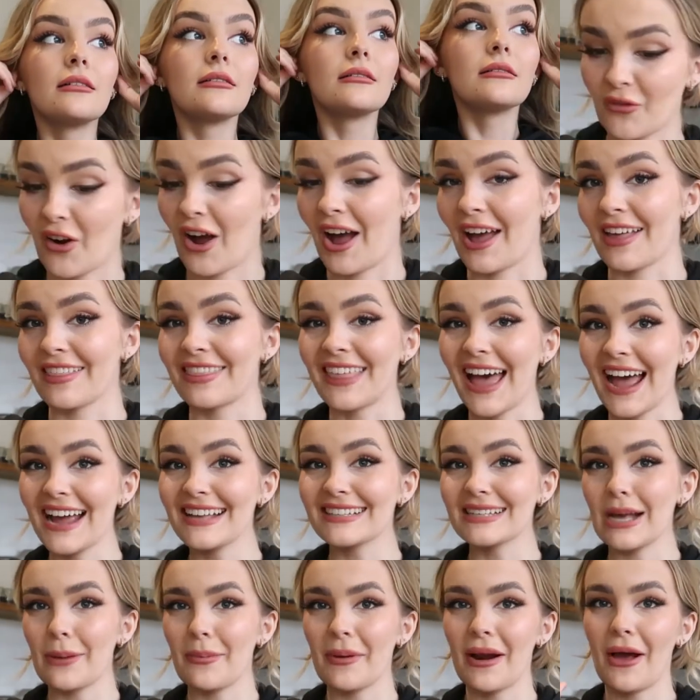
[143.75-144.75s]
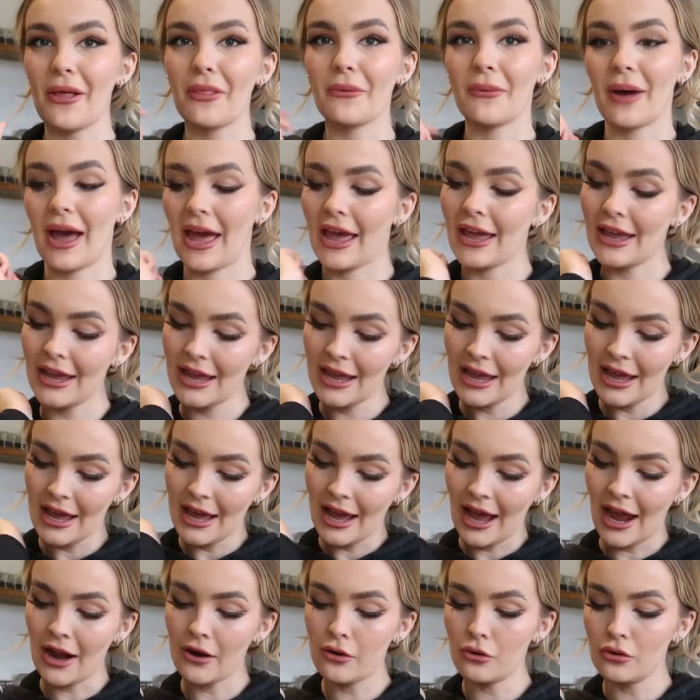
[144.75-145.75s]
Right, that is up and out of the way.
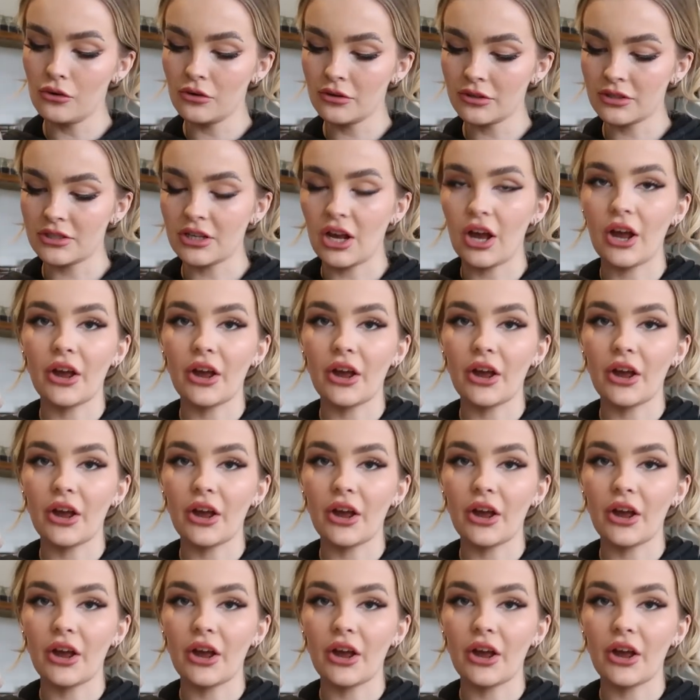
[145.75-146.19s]
And also,